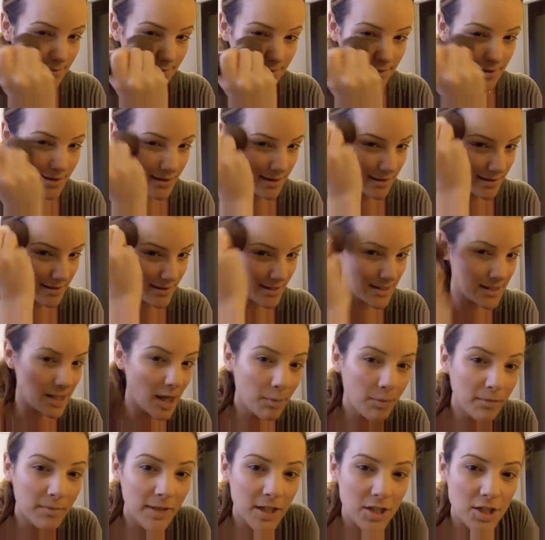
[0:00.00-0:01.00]
at the top of
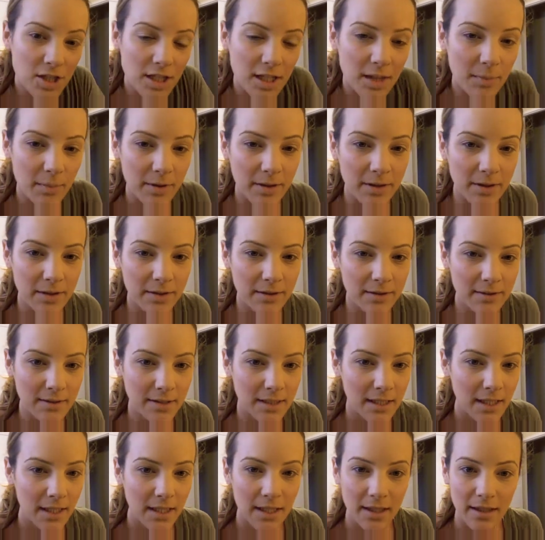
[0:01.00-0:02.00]
my cheekbone,
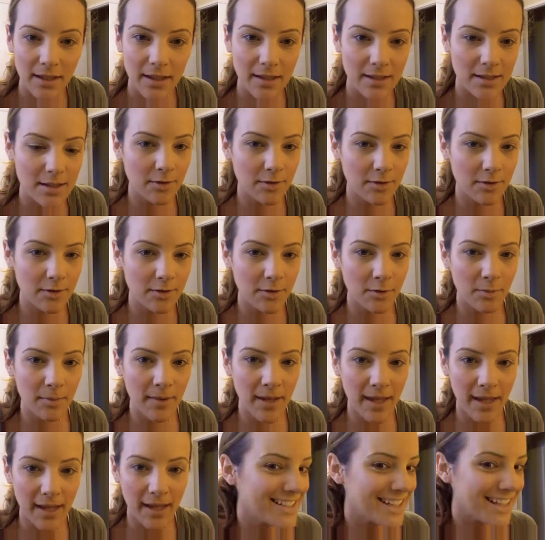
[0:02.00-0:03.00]
into my
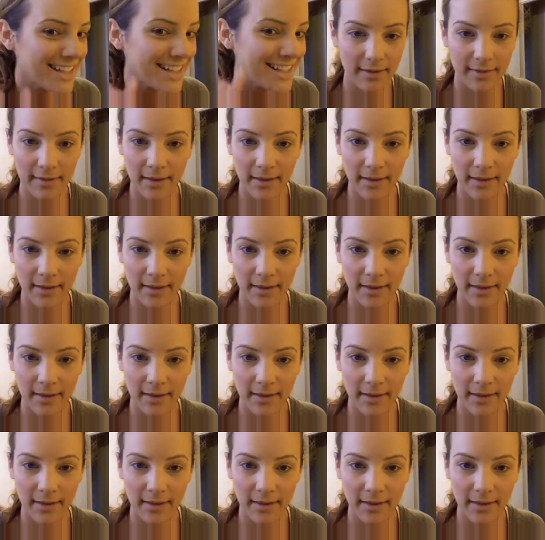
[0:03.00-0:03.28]
hair.